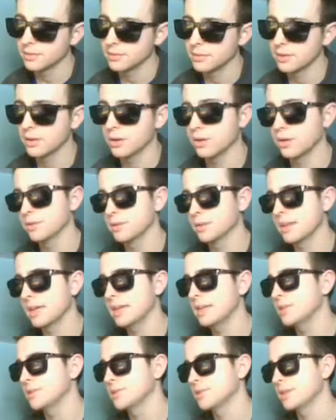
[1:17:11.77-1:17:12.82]
Oh,
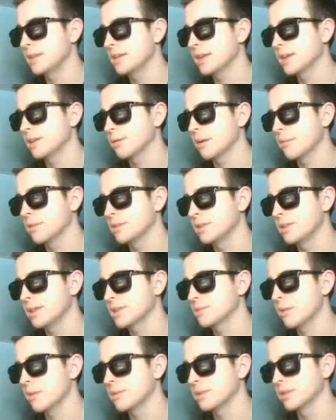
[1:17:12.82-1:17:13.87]
and he gets
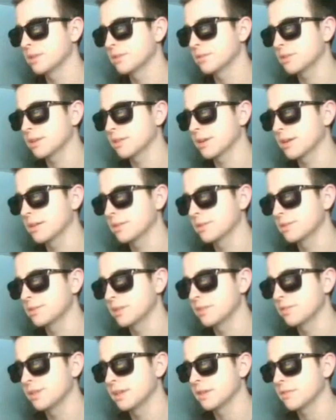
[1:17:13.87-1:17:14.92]
away with delivery there to
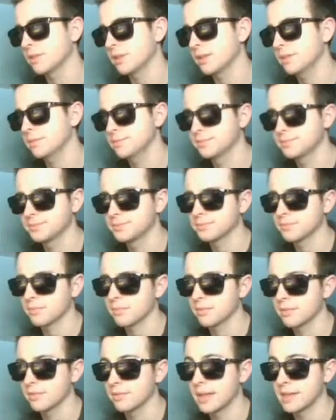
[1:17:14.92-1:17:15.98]
defend everything.
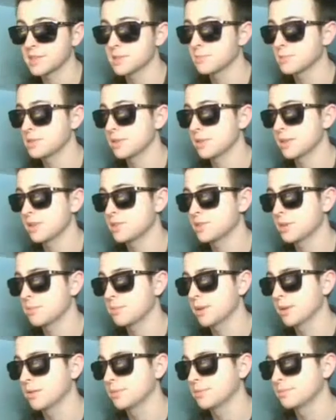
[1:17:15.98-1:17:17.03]
That's some serious chip,
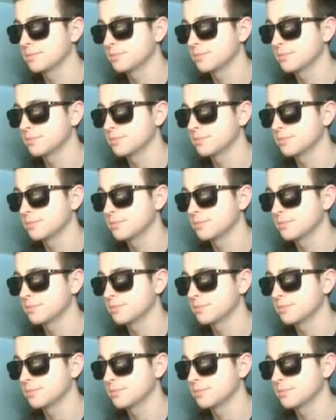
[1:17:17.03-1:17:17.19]
though.